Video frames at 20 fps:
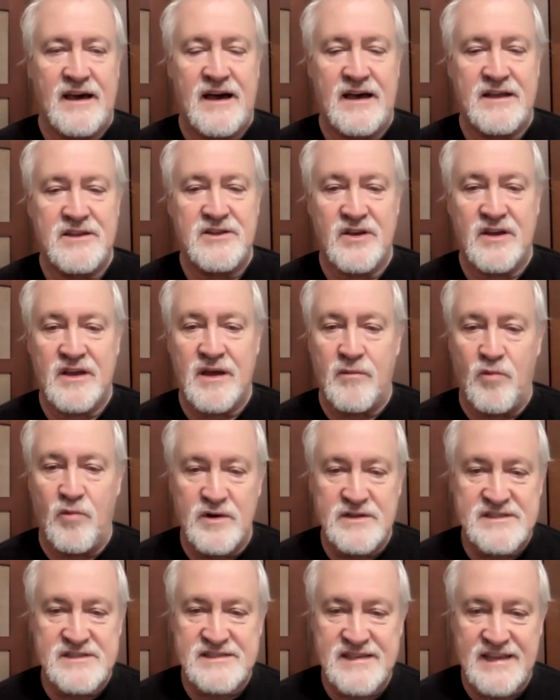Uh, you can come
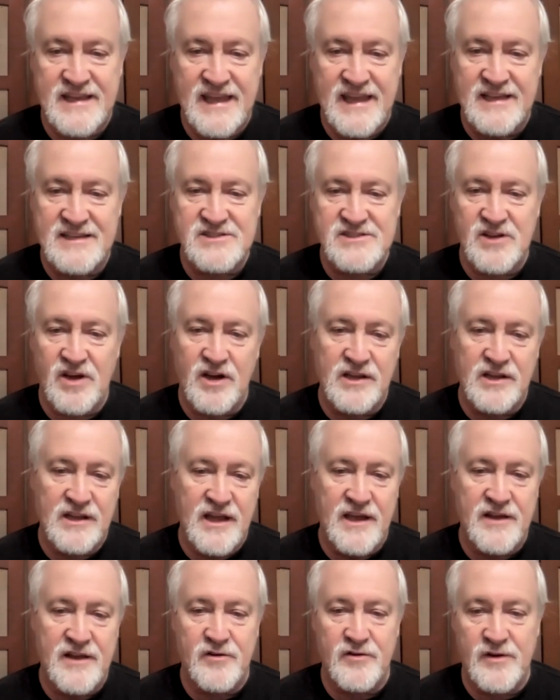once as a guest,
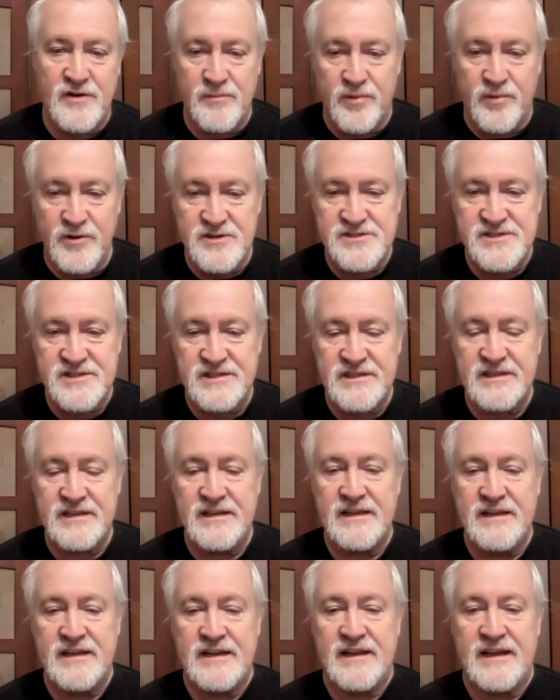online or in
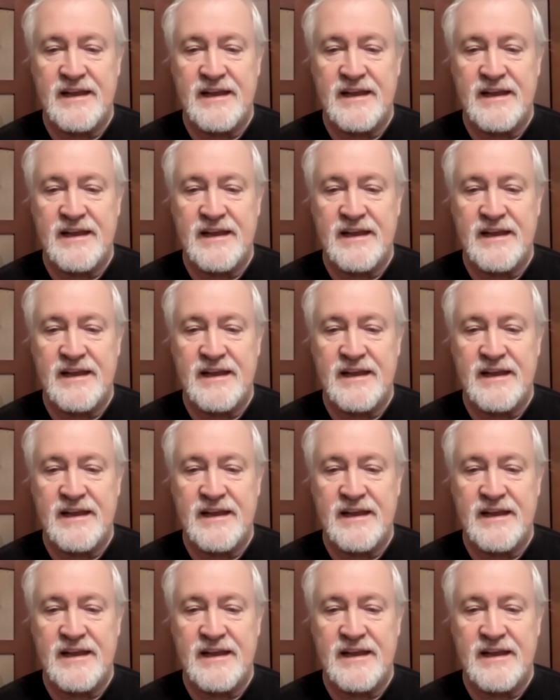person,